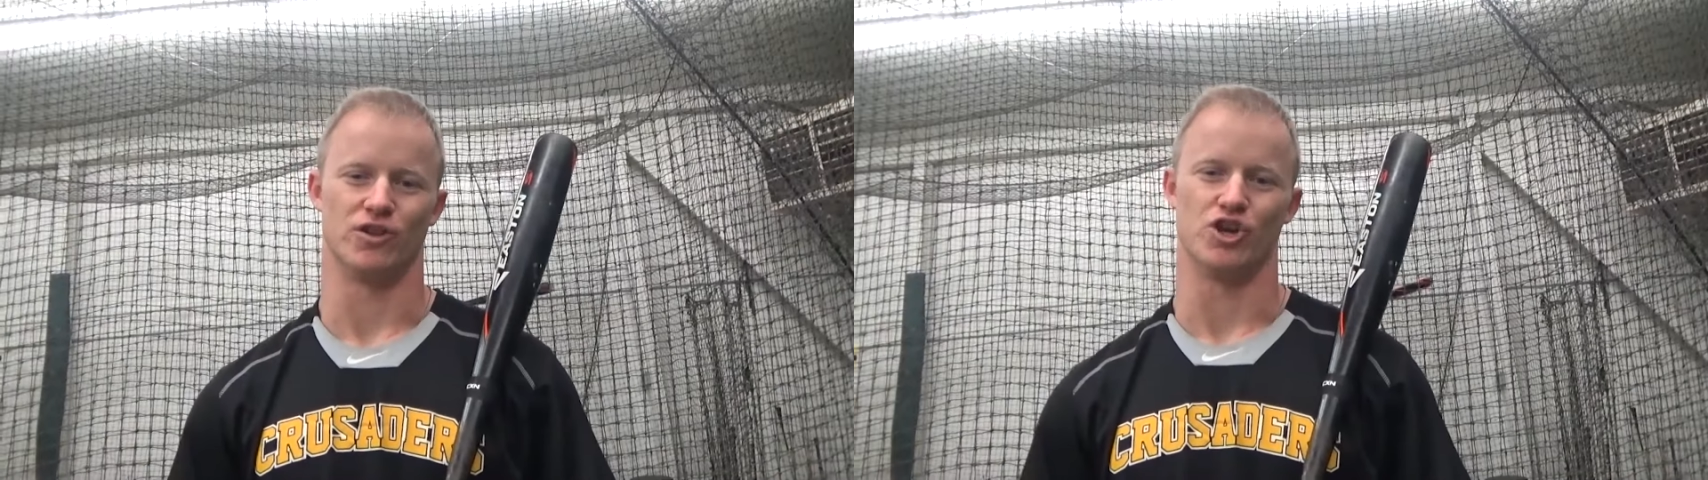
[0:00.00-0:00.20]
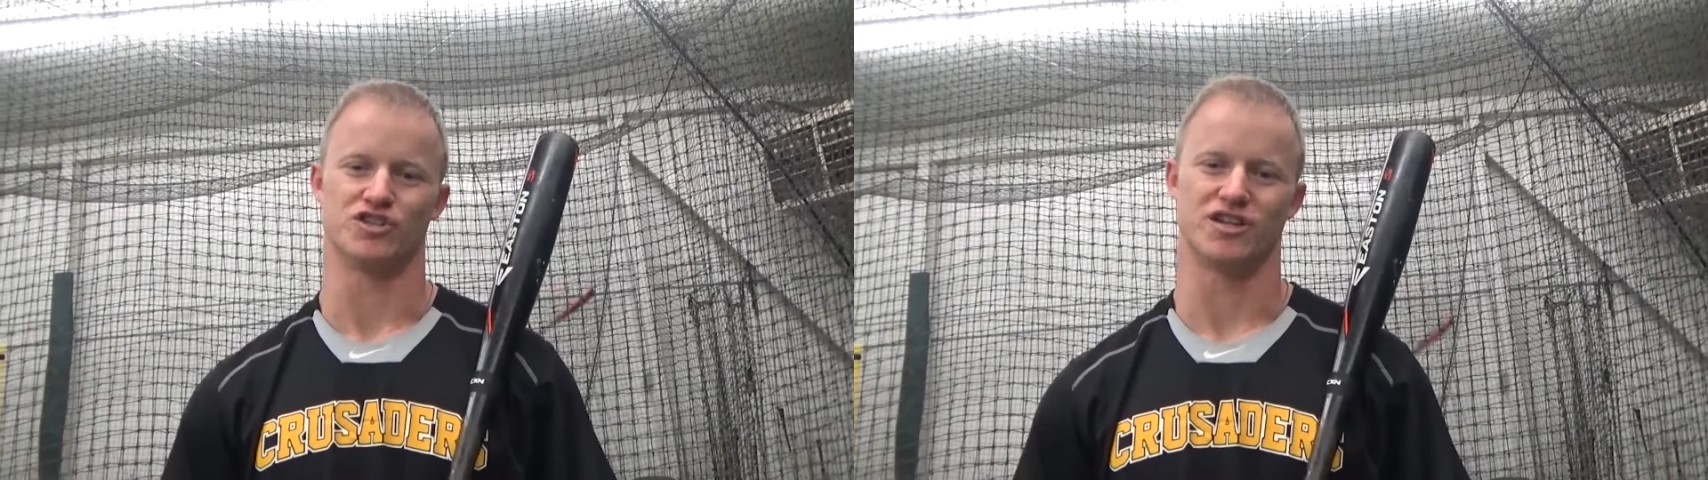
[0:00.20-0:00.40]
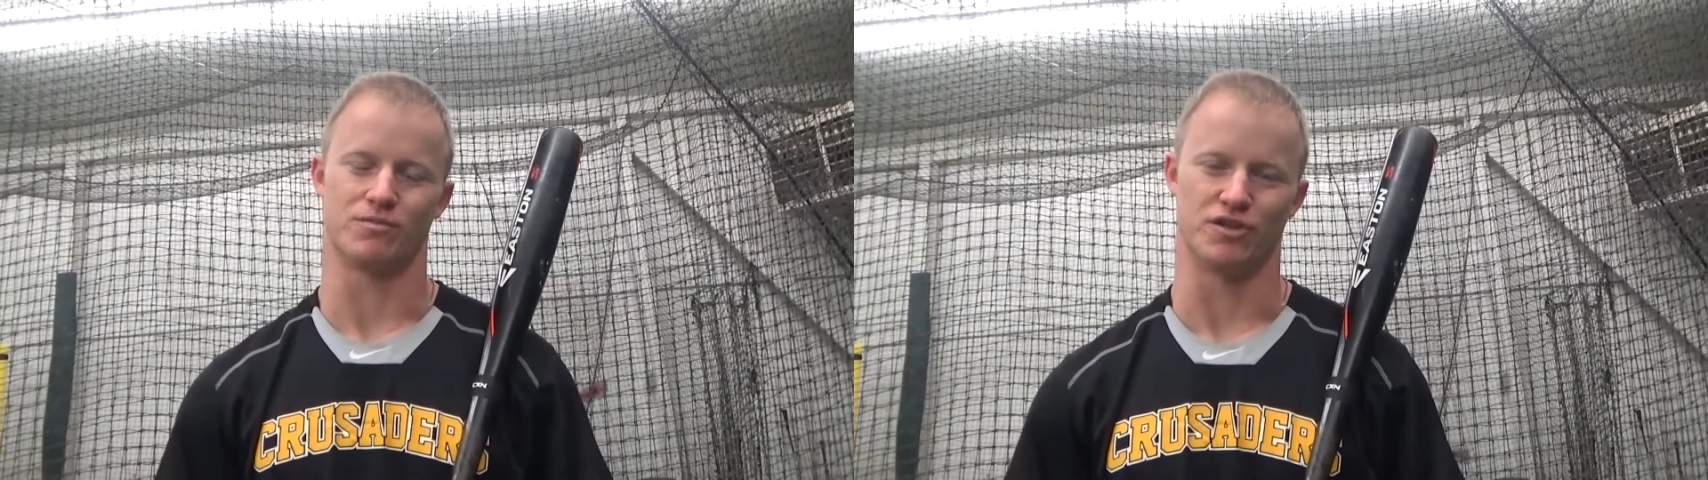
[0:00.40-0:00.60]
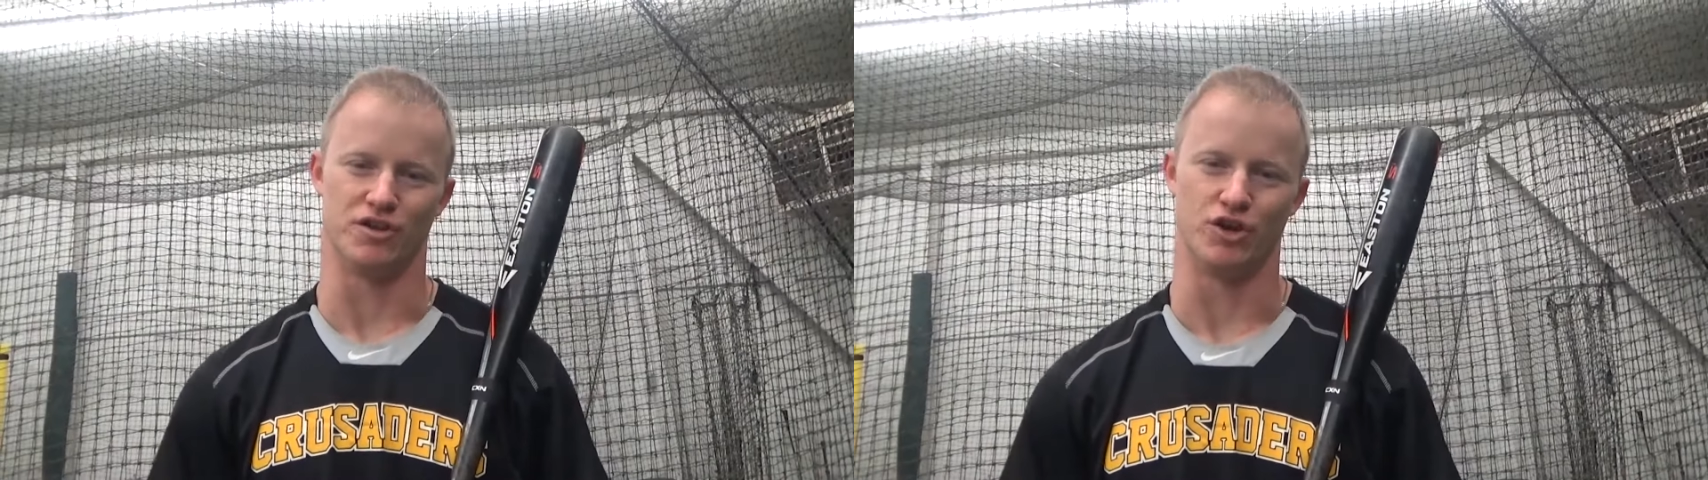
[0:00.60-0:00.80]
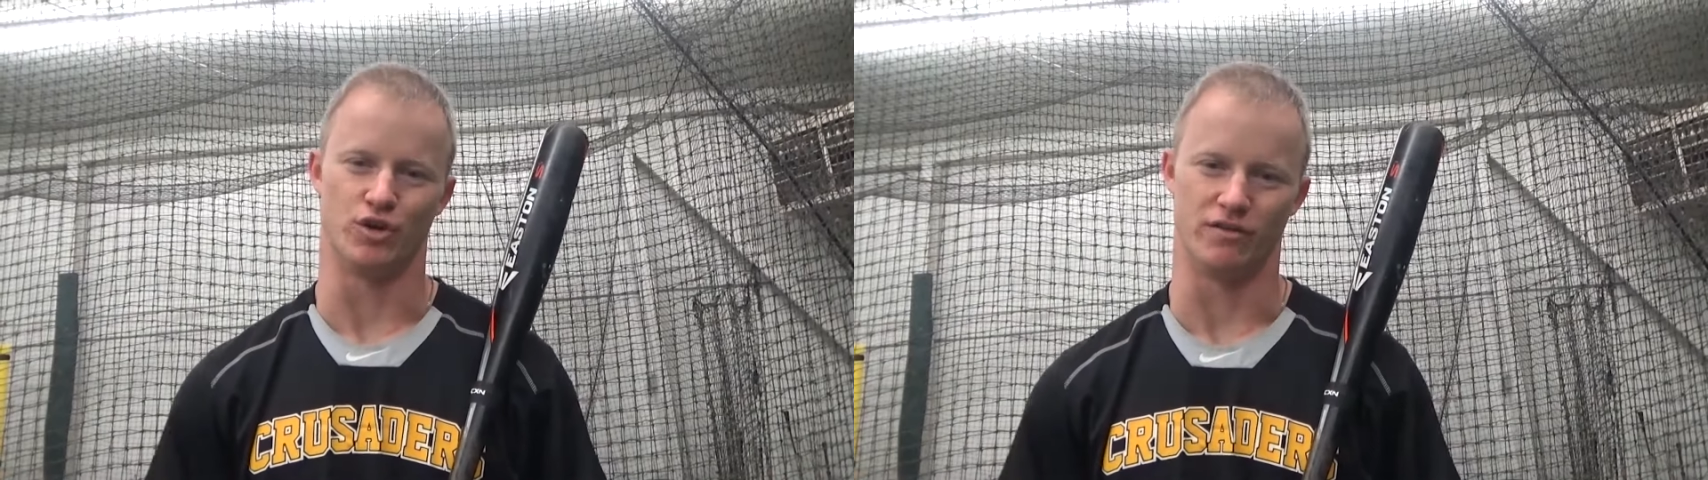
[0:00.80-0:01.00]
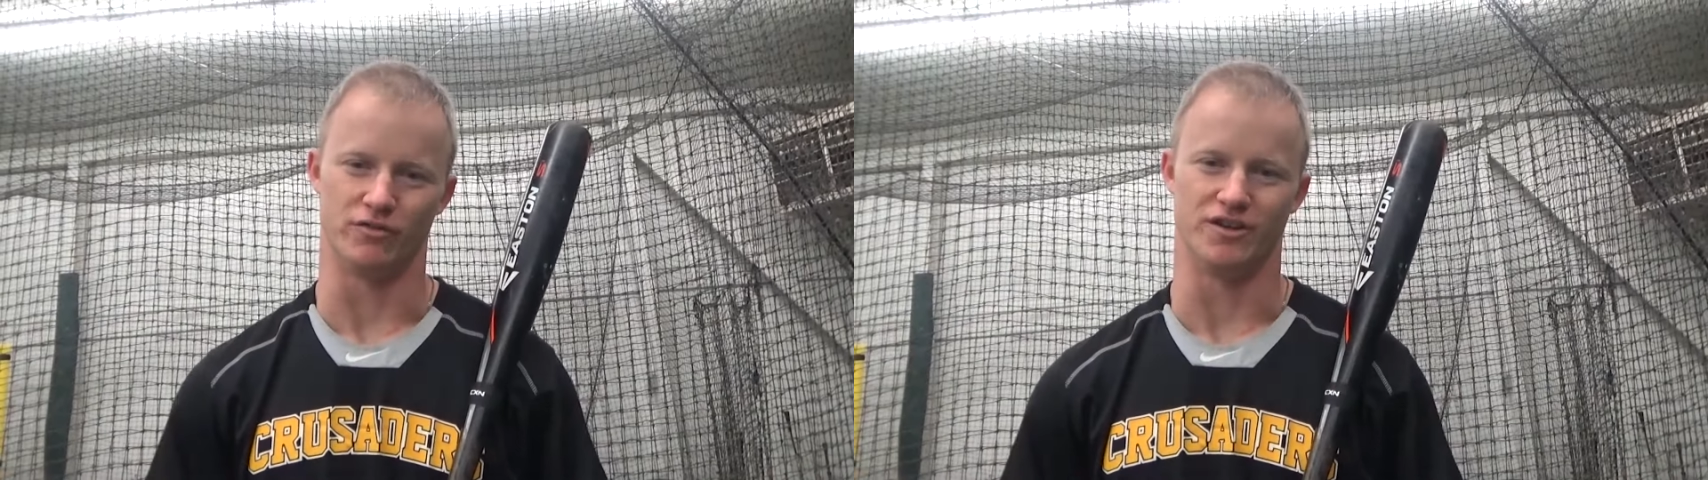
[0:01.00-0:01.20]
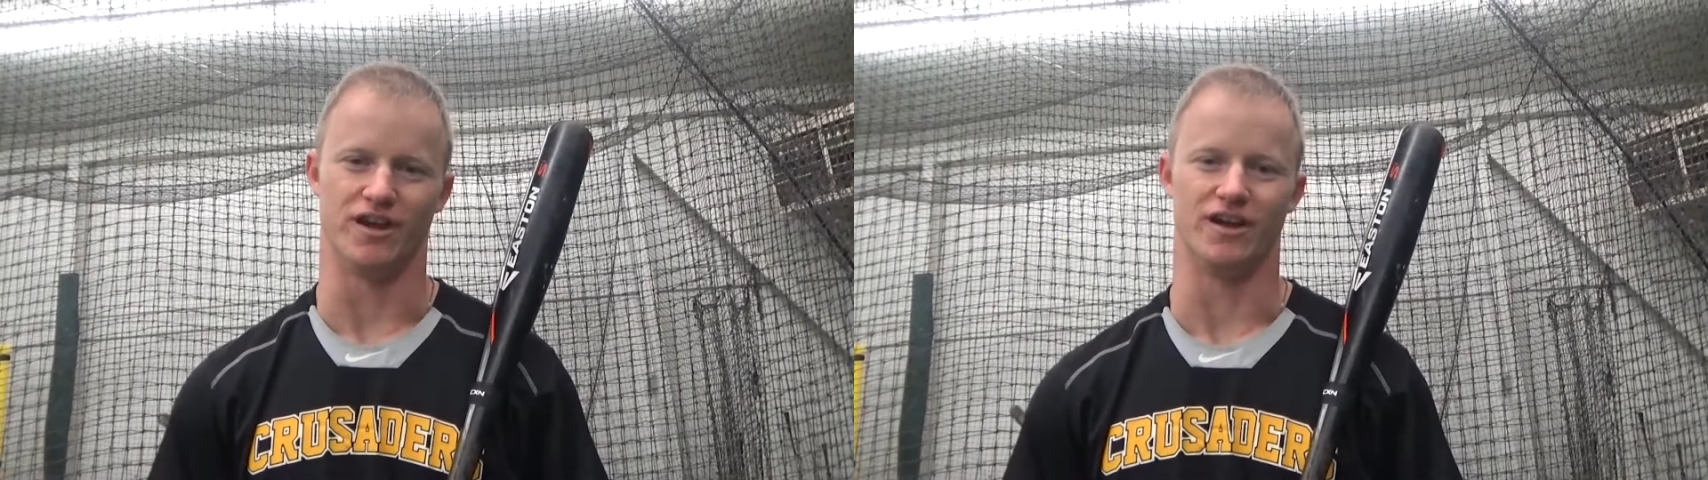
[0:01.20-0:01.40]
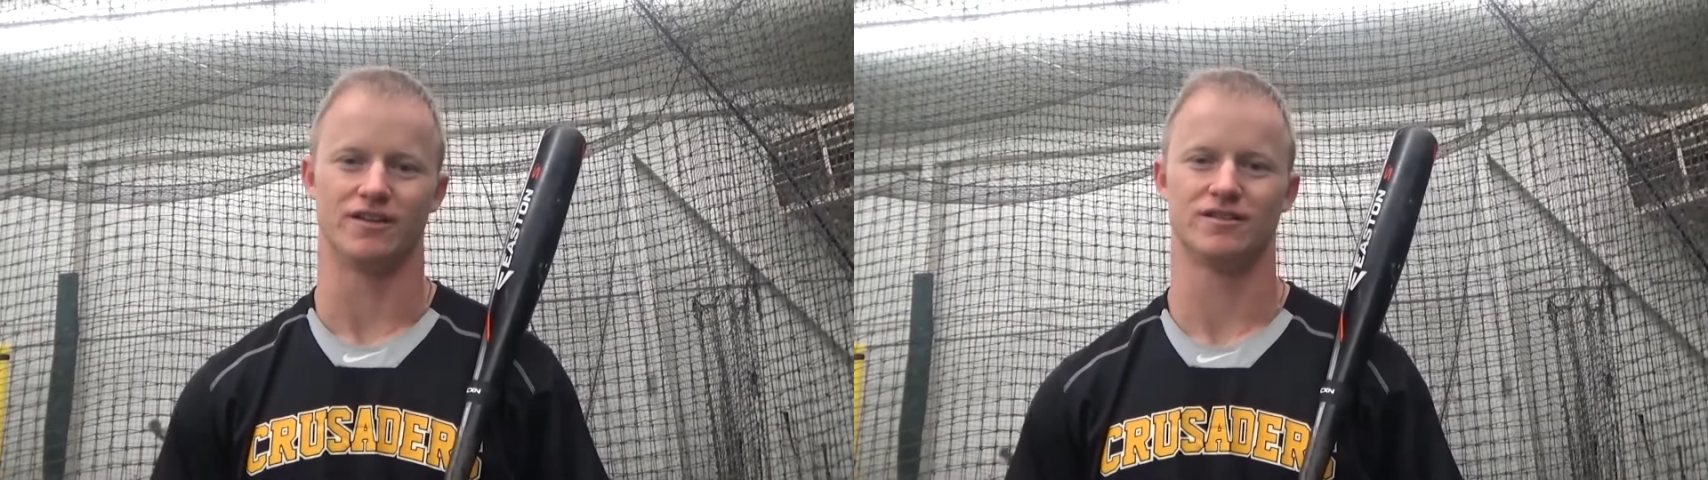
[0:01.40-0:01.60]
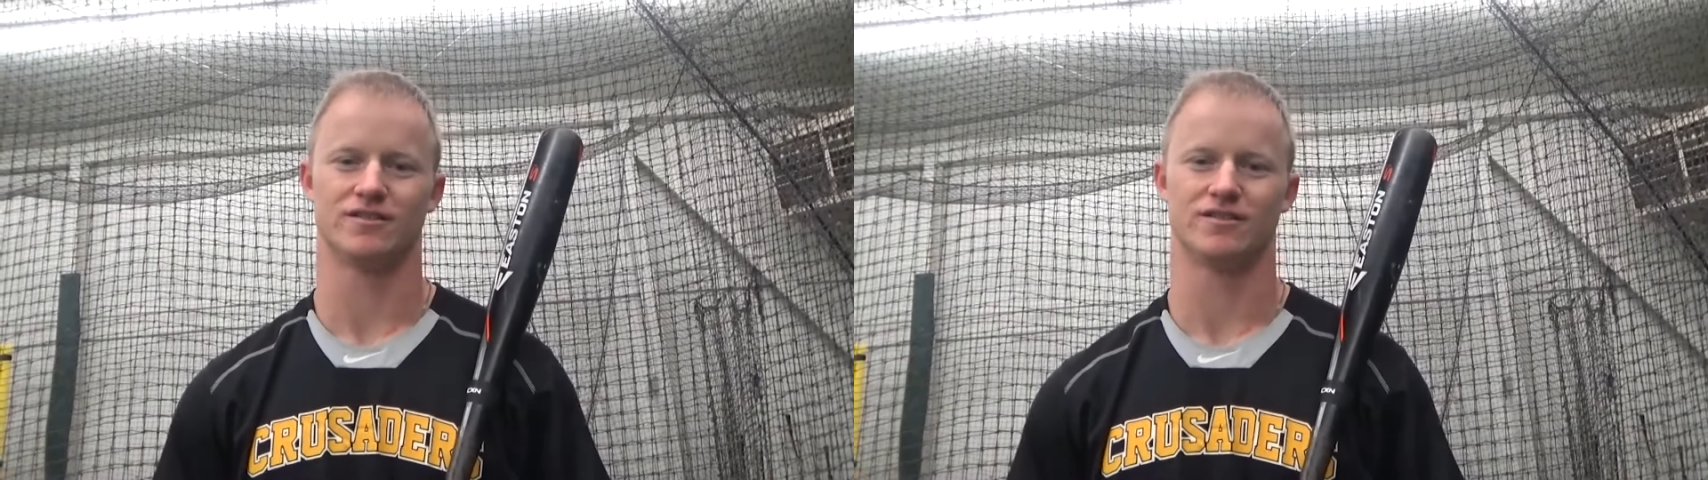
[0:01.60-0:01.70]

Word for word: learn something new every day.